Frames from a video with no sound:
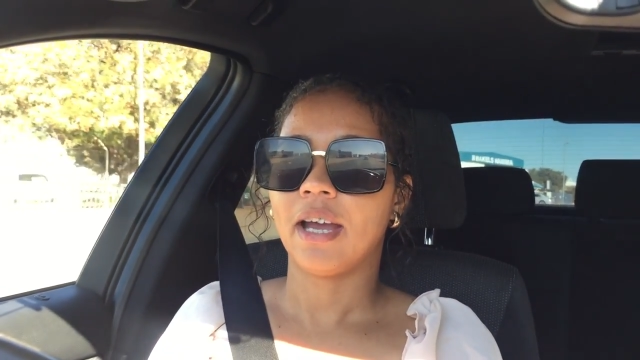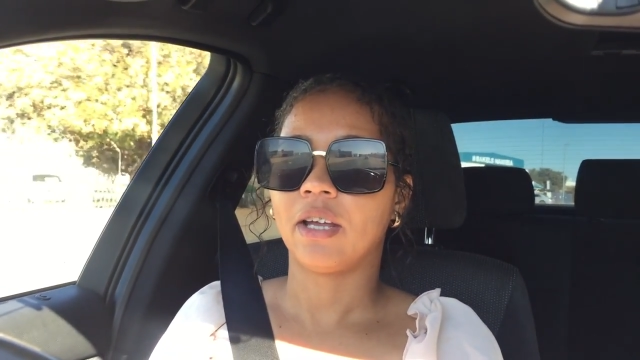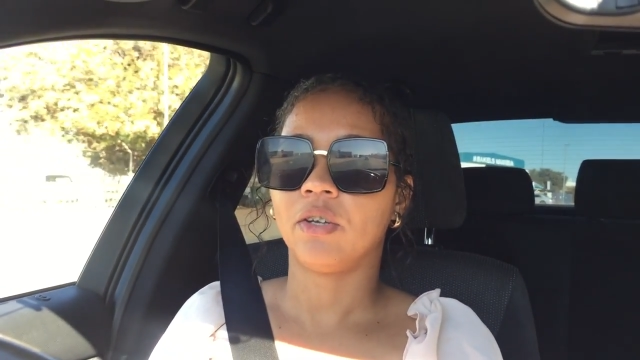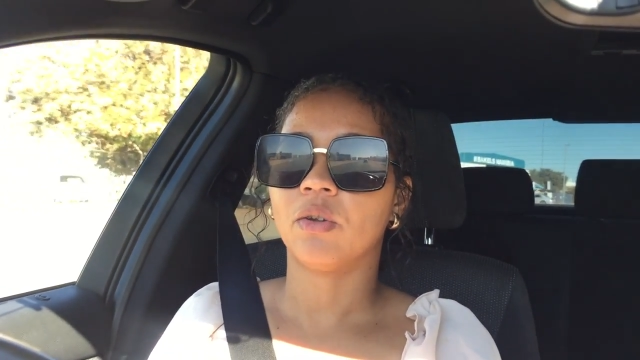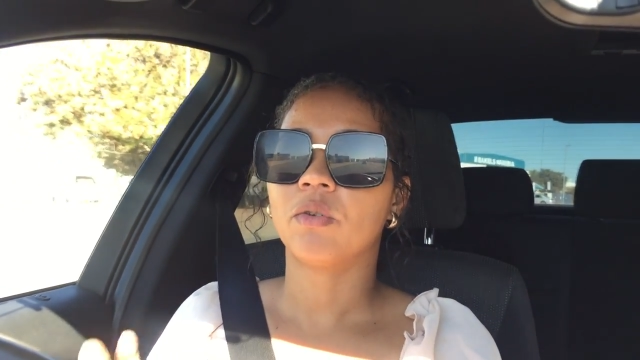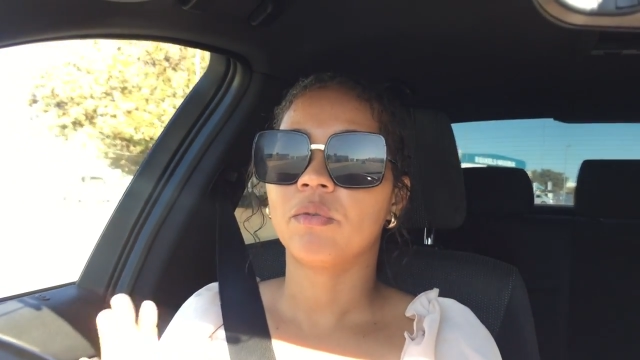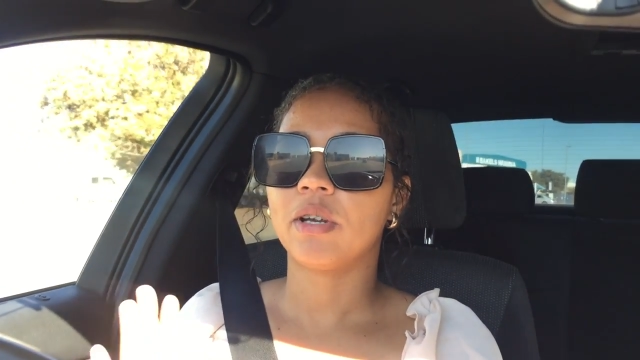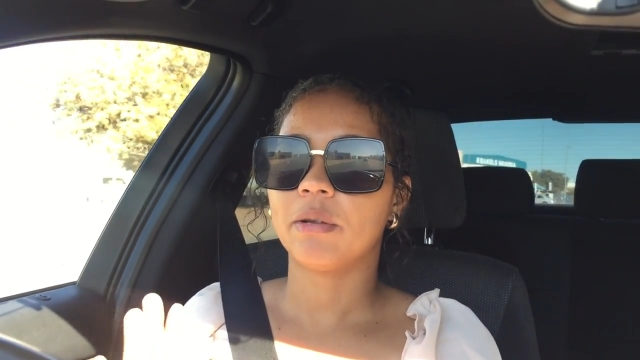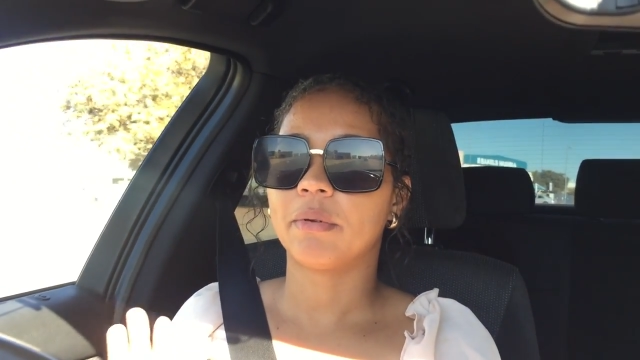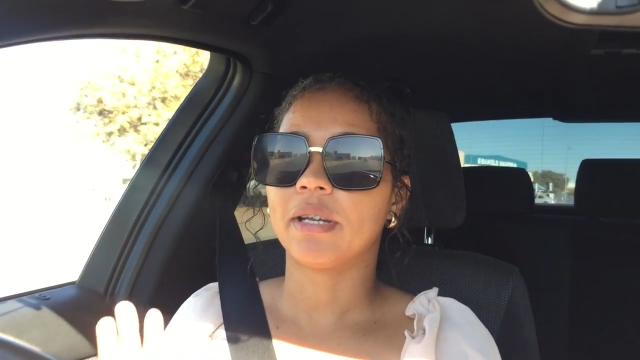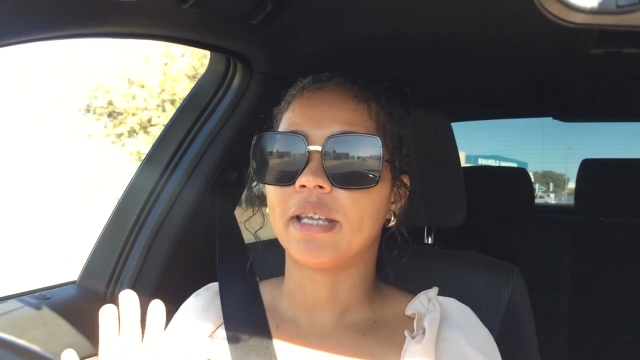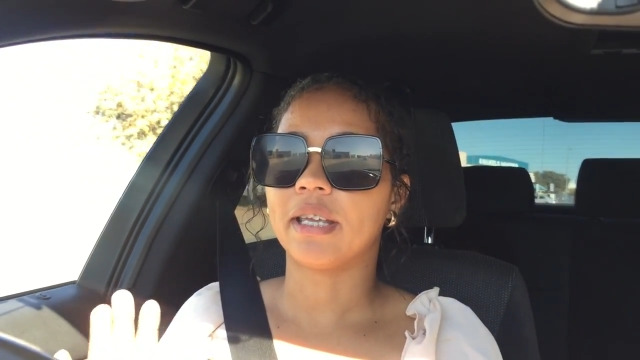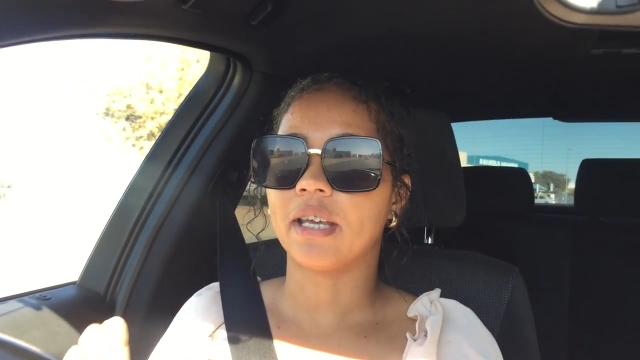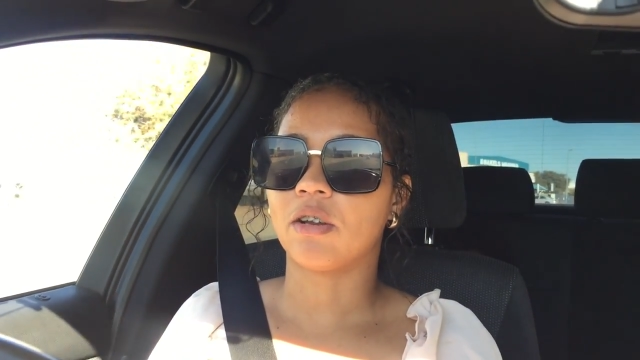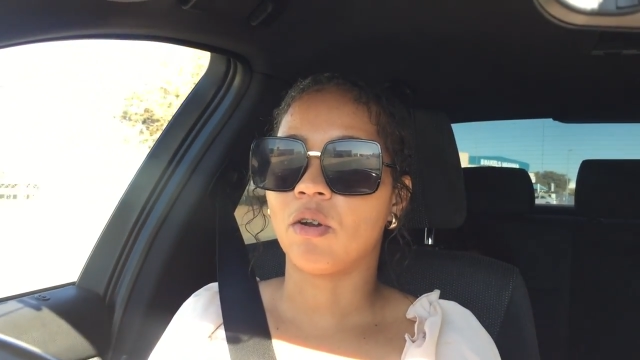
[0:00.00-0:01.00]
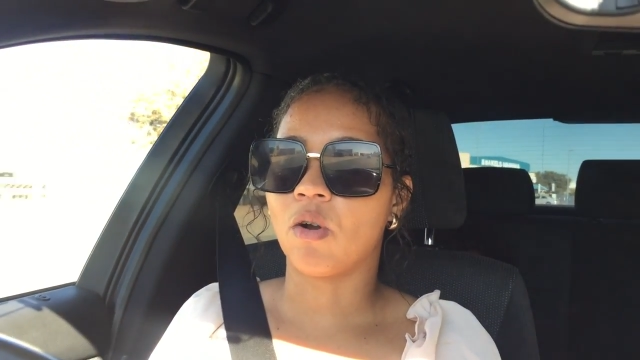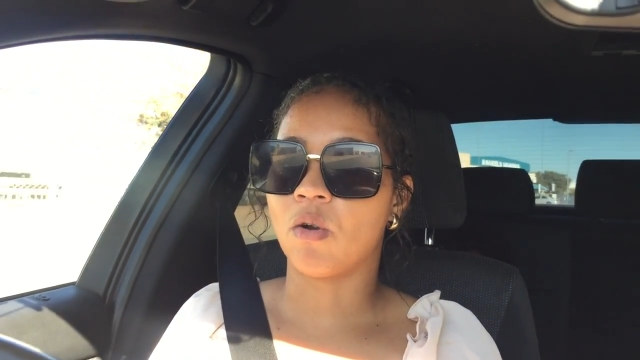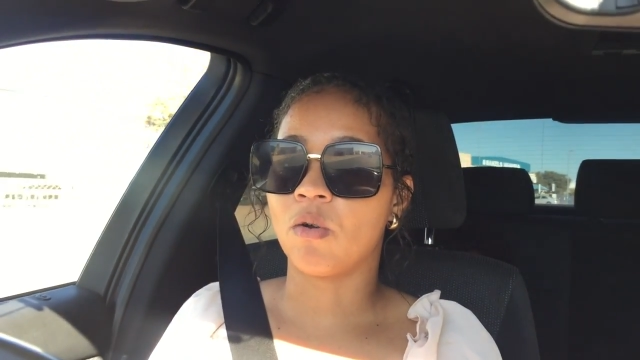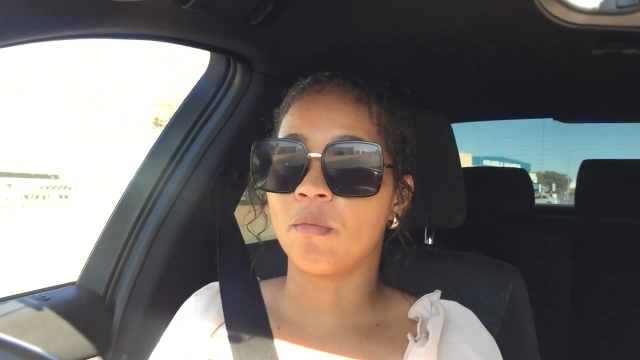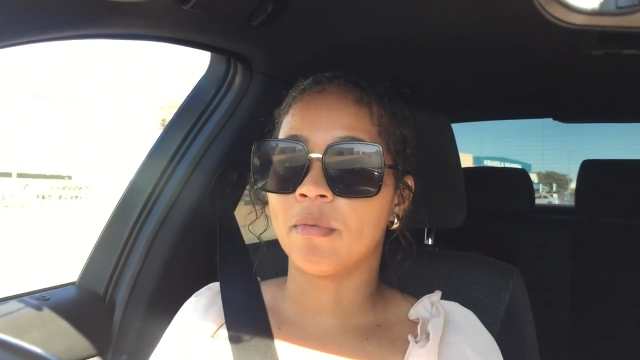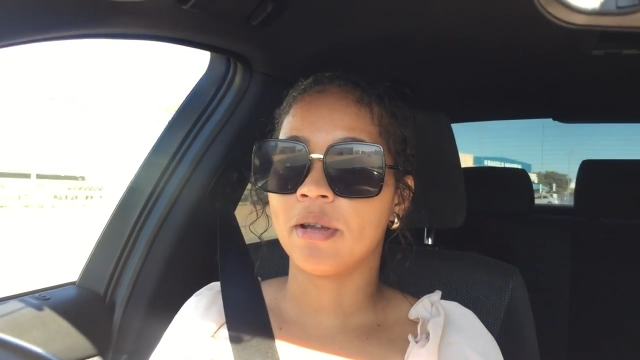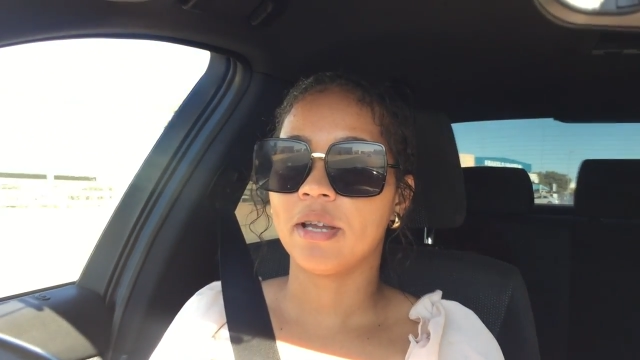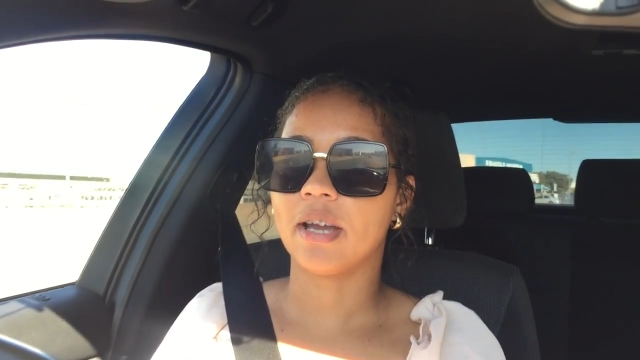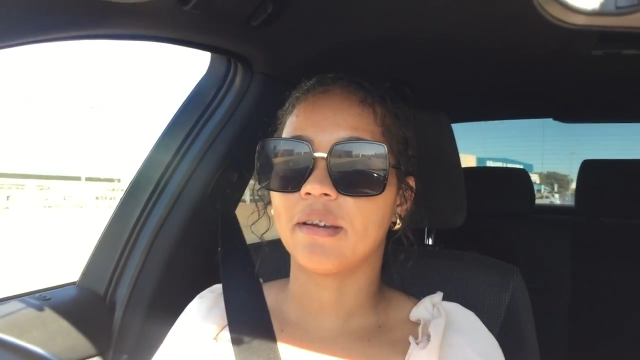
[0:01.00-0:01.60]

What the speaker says: I don't really want to get home